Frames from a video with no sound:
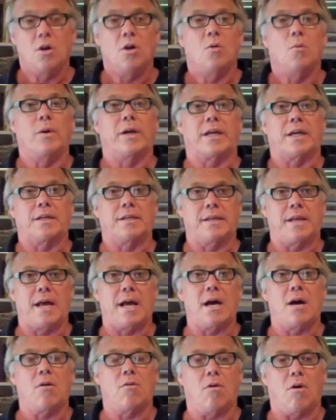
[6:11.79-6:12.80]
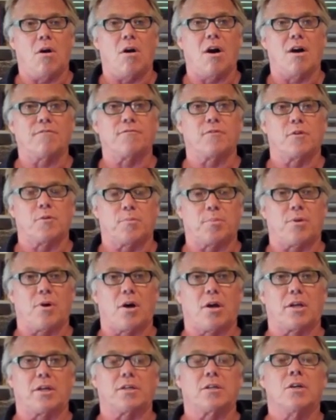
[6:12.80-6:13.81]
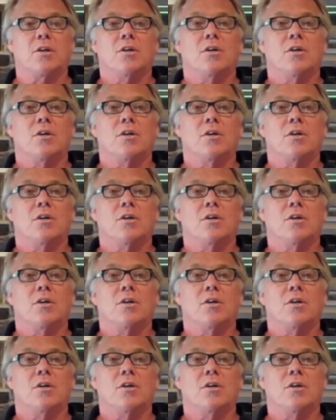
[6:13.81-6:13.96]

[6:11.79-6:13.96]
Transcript: we can now offer a product